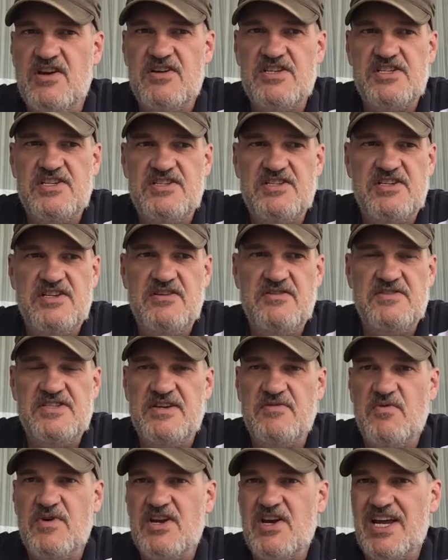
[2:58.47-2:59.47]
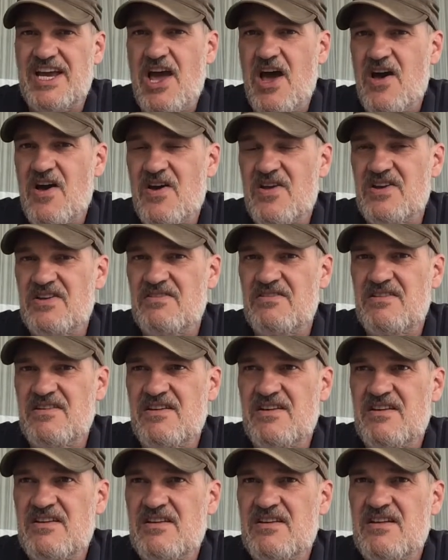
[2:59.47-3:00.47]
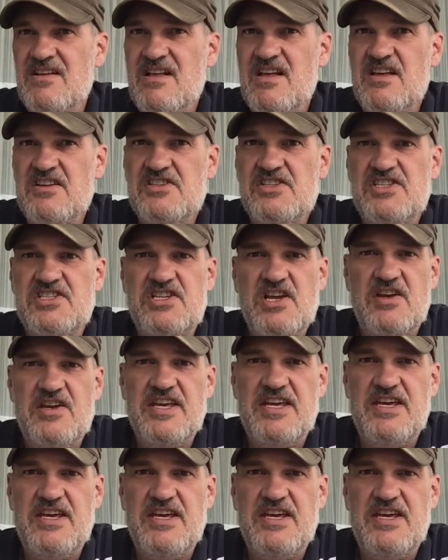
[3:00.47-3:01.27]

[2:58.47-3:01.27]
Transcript: I just use it when I can't study